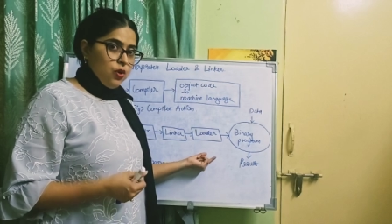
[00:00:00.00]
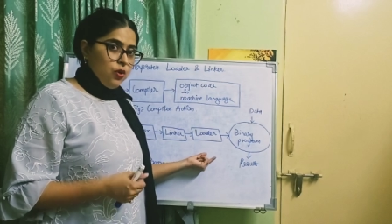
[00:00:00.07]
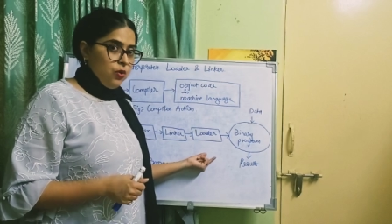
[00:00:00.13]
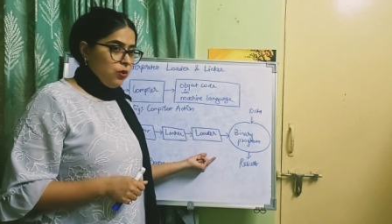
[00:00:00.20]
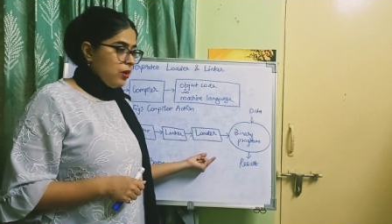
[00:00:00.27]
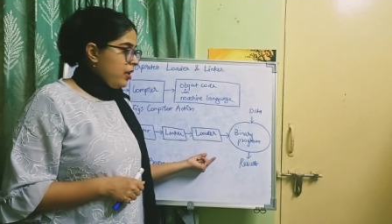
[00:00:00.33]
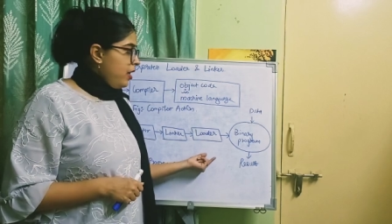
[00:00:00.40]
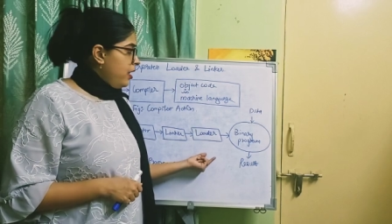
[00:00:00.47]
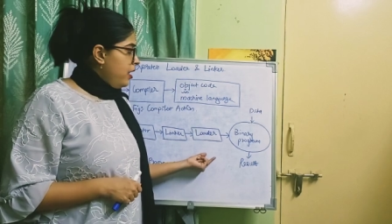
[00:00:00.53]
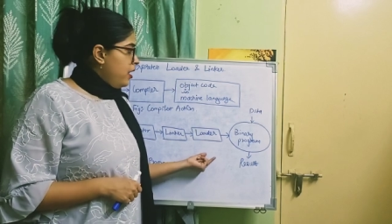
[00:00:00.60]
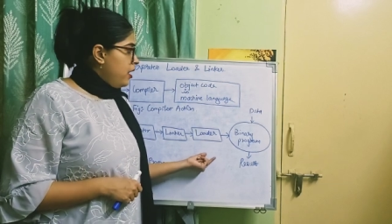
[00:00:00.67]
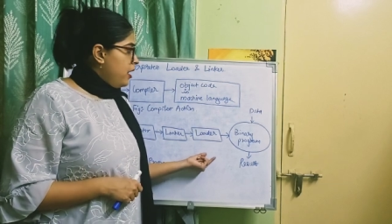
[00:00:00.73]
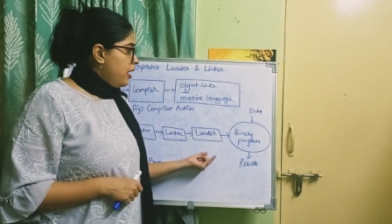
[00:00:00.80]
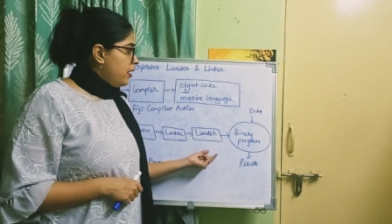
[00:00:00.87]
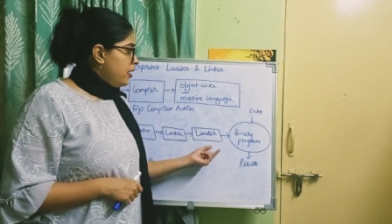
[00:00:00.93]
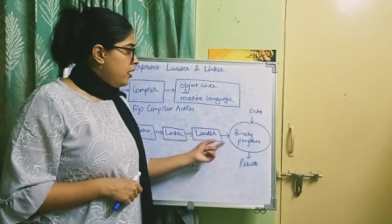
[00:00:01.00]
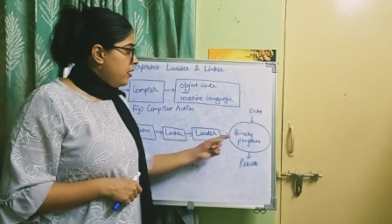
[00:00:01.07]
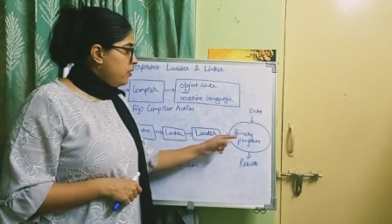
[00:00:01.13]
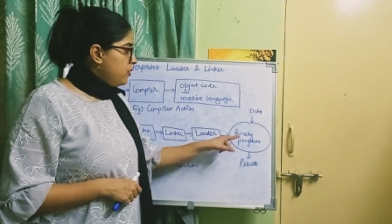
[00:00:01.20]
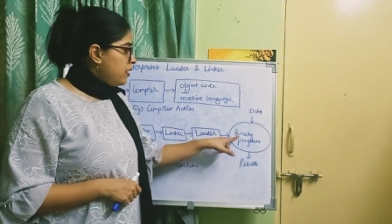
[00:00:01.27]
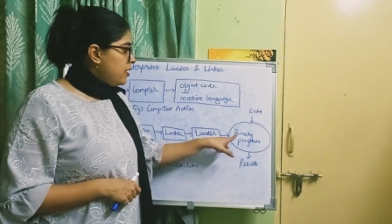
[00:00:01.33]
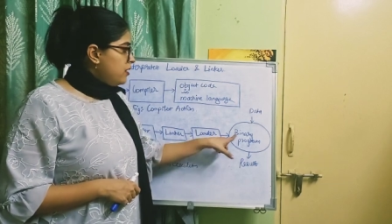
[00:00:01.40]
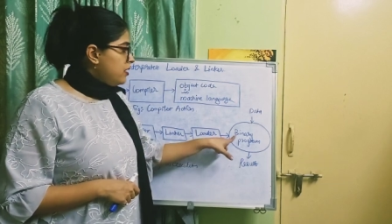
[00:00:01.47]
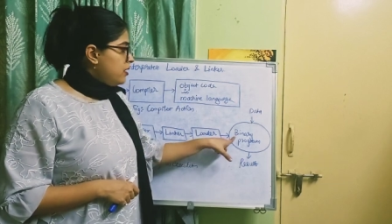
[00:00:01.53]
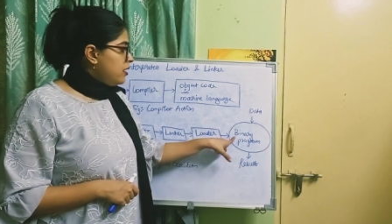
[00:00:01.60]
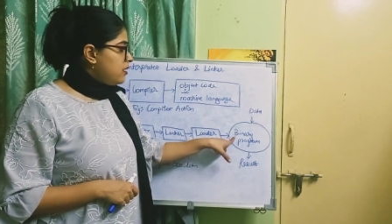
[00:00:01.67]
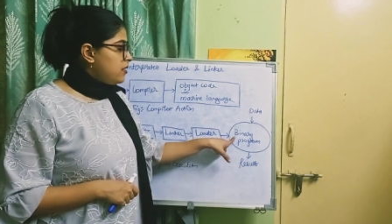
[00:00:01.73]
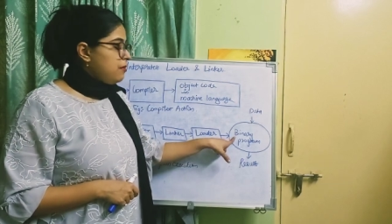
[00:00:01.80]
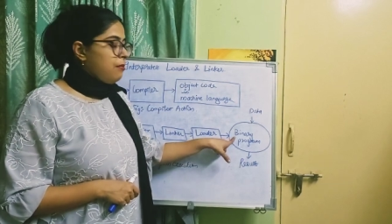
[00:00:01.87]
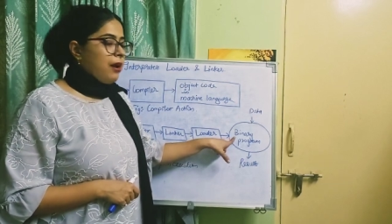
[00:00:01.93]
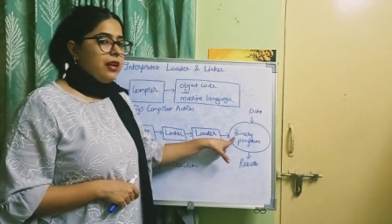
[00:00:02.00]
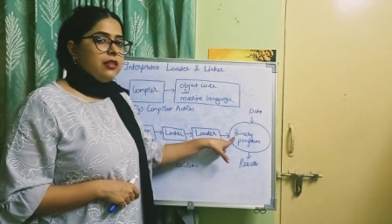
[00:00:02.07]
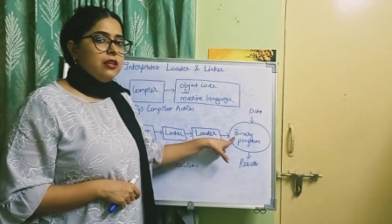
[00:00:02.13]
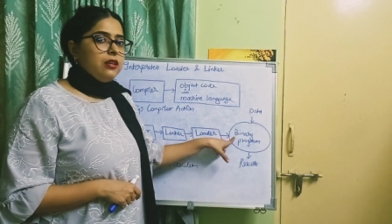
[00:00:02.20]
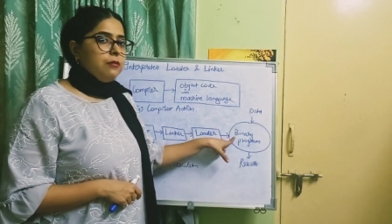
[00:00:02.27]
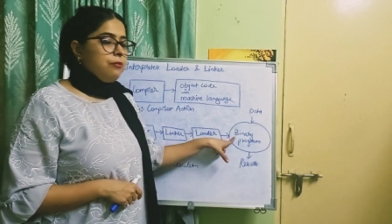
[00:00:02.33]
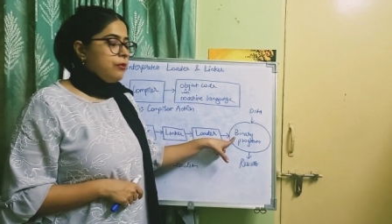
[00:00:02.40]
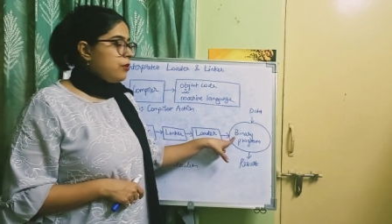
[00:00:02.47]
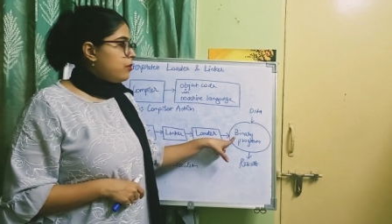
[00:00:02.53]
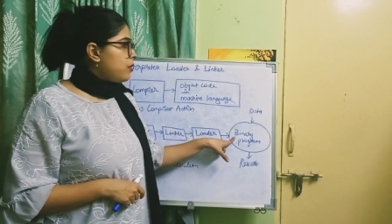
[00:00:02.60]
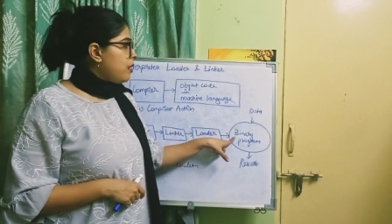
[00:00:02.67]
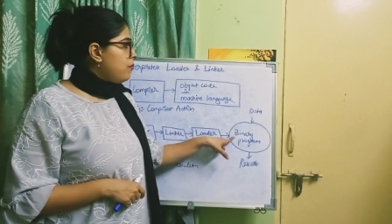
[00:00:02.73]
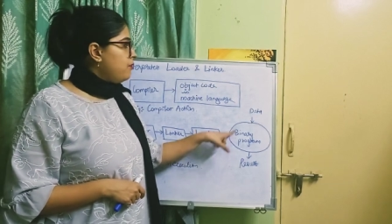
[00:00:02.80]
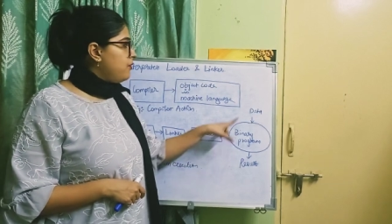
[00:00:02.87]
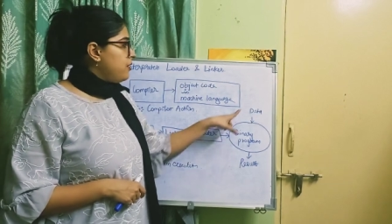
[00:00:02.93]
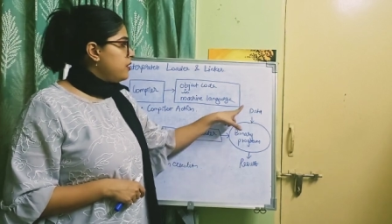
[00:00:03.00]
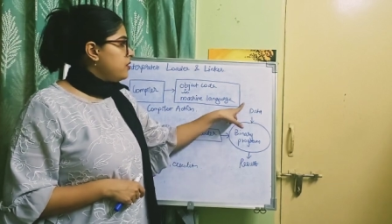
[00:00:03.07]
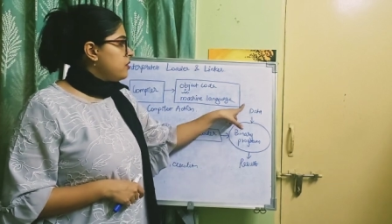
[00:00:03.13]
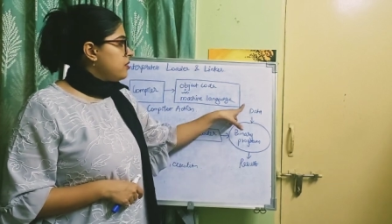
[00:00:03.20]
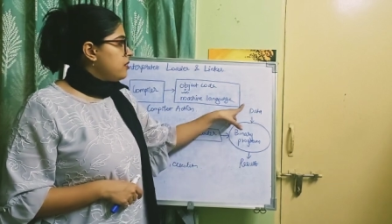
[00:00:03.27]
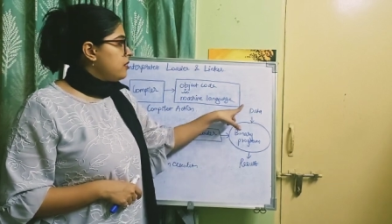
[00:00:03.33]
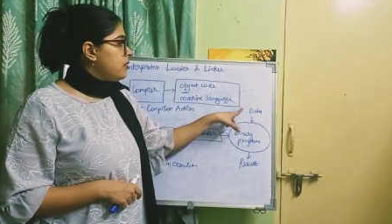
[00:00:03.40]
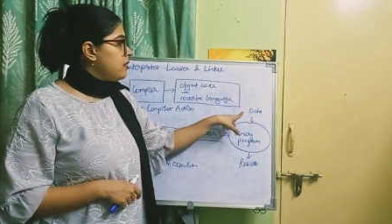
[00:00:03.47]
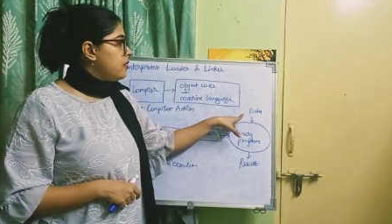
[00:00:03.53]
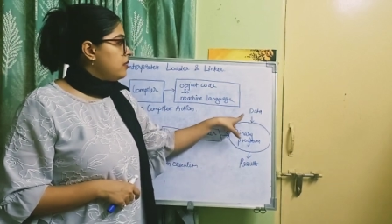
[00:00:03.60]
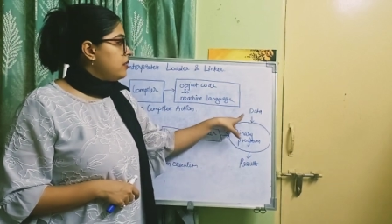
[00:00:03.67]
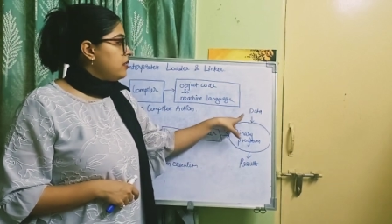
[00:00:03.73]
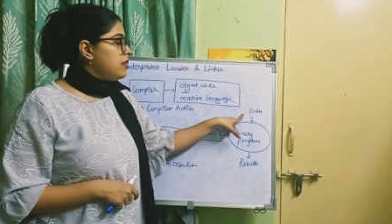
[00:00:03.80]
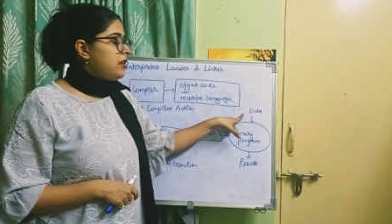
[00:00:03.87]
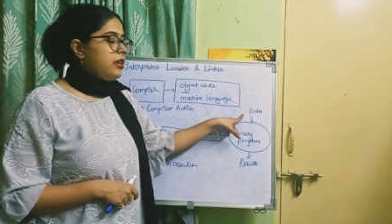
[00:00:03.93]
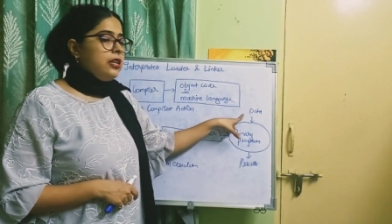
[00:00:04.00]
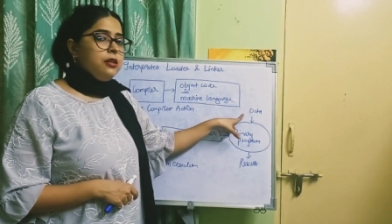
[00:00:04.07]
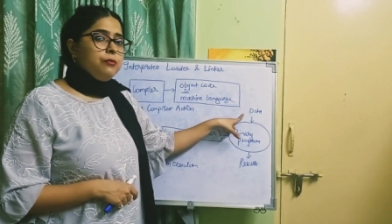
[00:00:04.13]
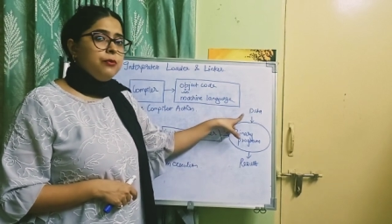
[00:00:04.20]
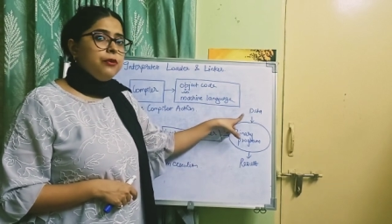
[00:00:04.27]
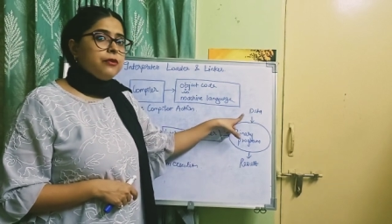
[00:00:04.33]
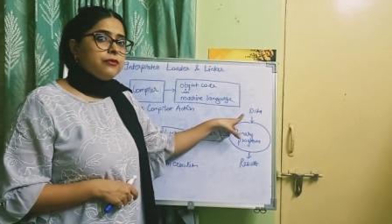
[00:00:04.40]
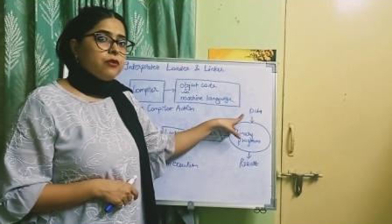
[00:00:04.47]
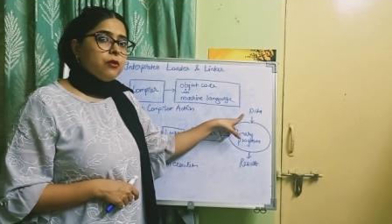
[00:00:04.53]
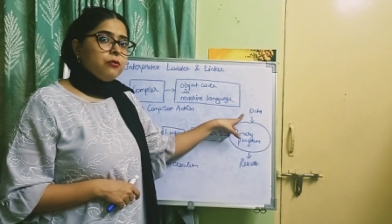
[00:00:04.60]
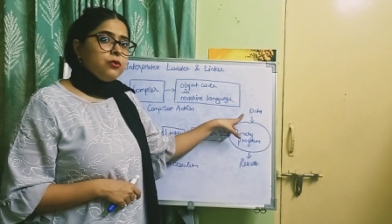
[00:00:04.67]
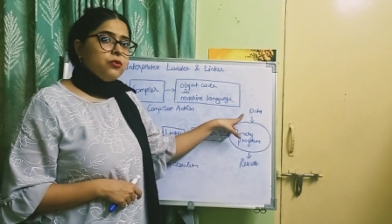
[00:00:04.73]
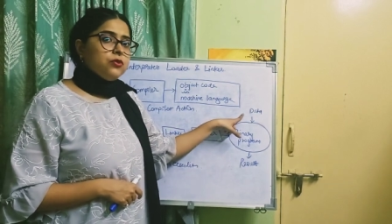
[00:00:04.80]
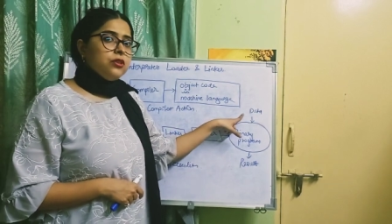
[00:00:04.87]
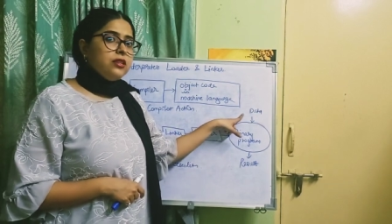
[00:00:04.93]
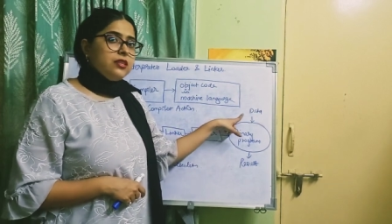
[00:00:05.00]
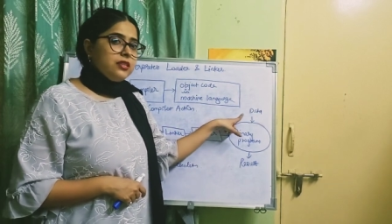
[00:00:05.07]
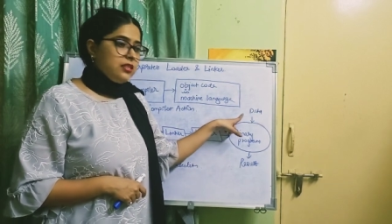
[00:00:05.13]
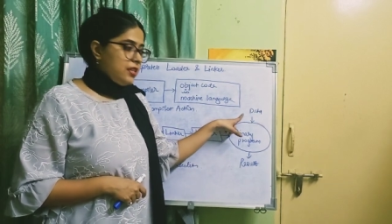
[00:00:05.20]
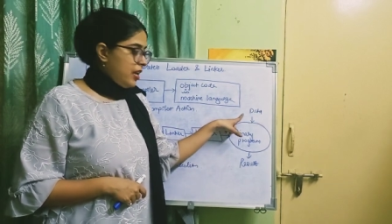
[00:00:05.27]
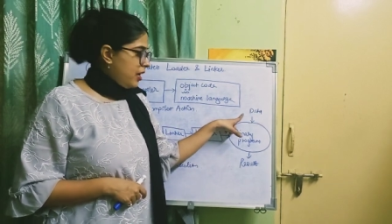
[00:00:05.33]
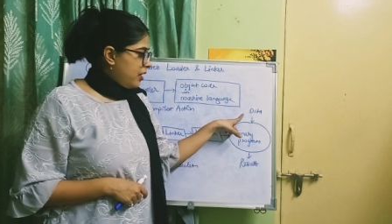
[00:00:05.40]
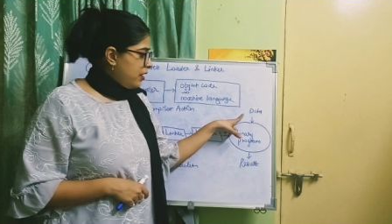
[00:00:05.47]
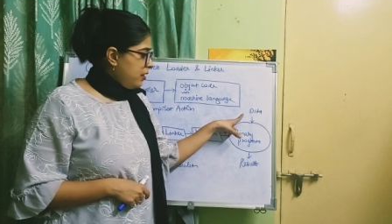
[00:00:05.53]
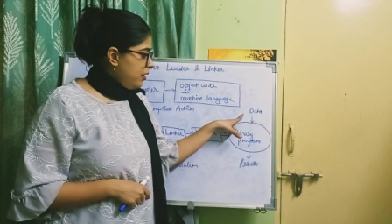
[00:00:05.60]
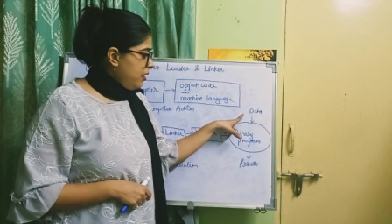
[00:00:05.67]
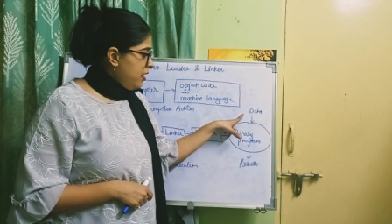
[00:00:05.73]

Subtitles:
Okay, and here you can see there is a binary program. First the input from user is taken,